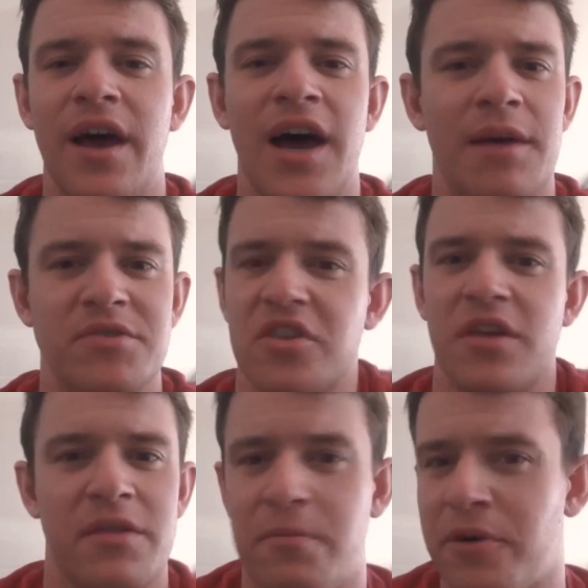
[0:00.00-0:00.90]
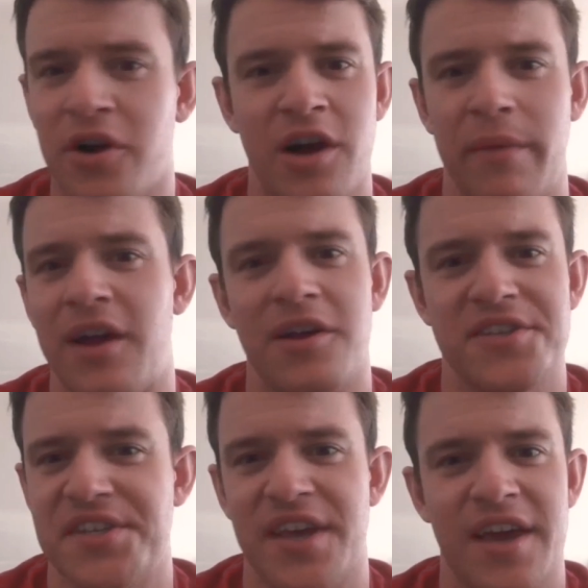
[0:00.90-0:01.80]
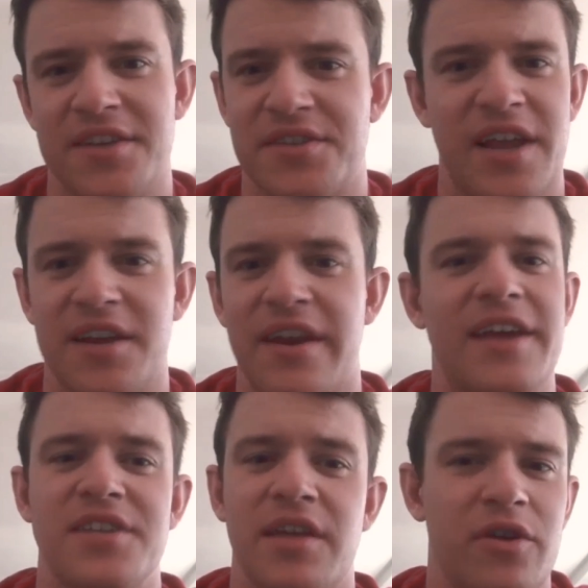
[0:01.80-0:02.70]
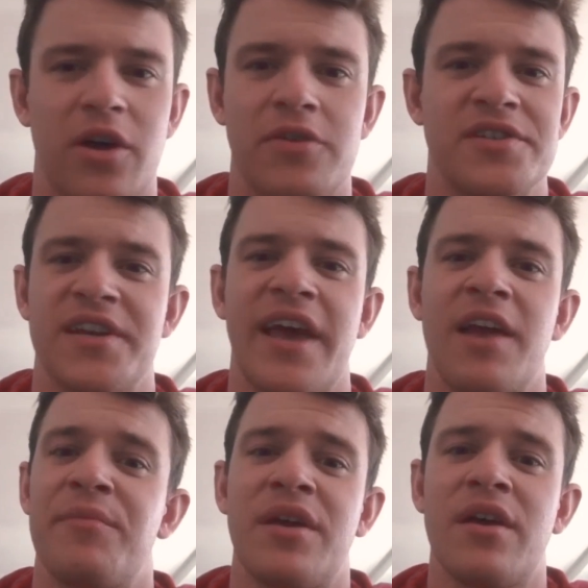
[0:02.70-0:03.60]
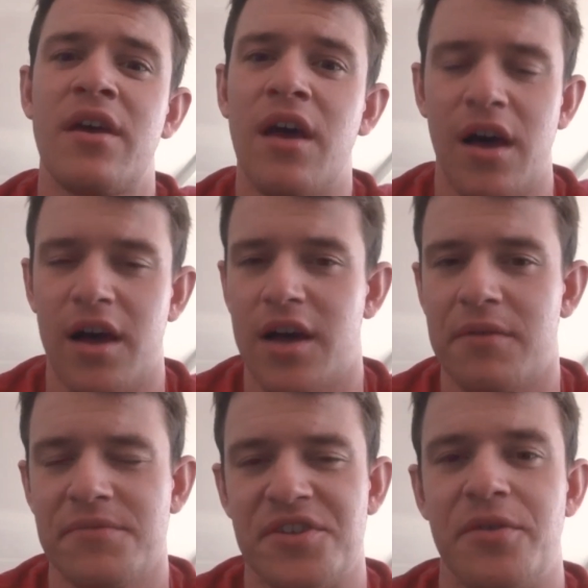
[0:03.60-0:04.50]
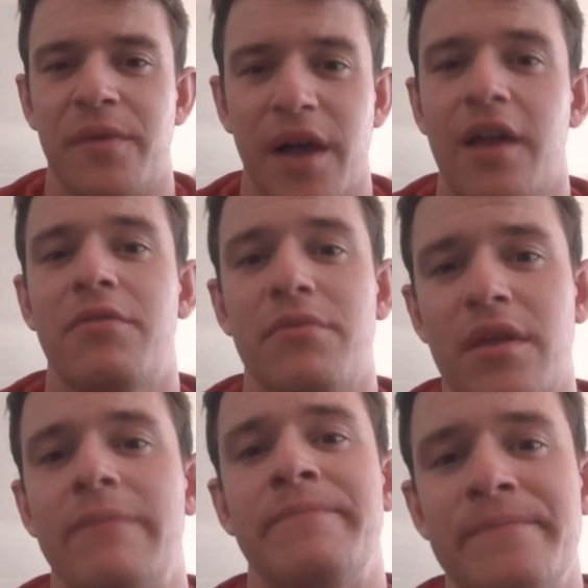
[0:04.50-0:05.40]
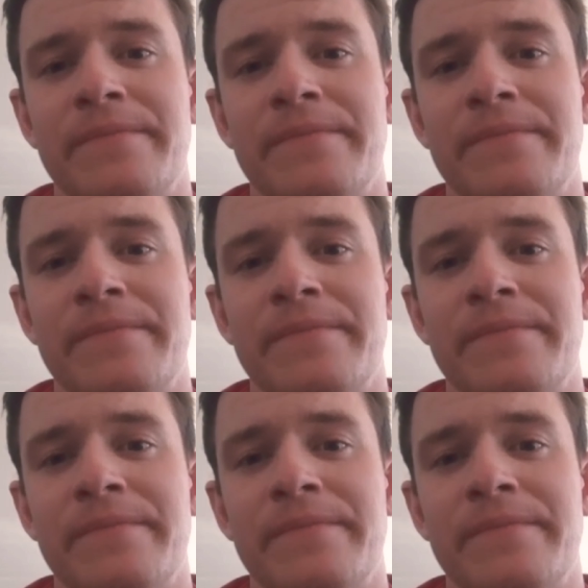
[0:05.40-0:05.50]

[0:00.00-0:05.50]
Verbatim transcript: Um, so the, the, program NLCA is ne- Next Level Coaching Academy. Um, so I got it through that.